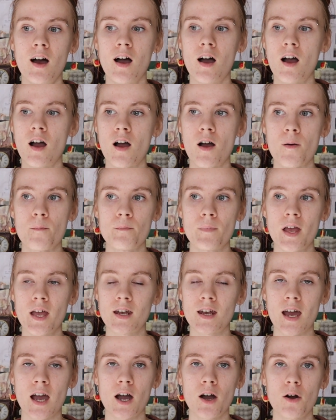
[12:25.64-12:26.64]

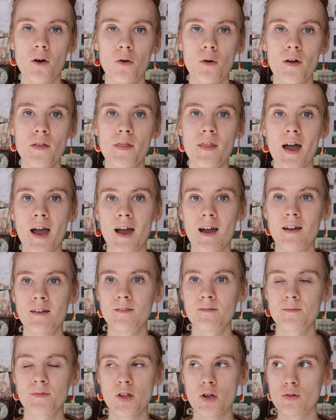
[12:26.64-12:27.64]
and how that
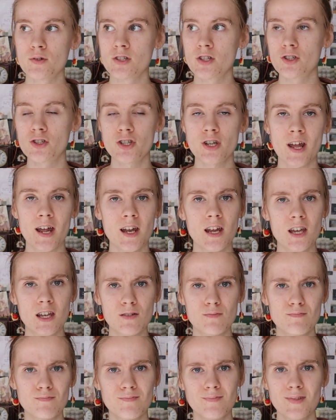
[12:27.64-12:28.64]

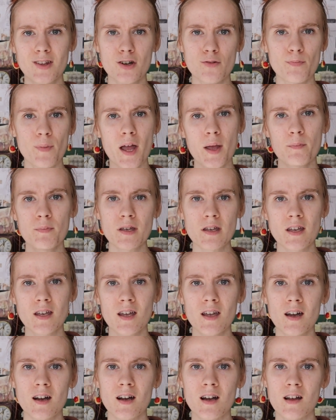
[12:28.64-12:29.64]
there might
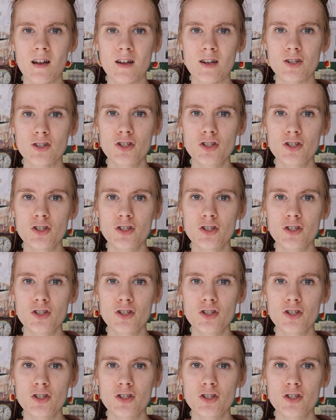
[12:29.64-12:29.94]
be a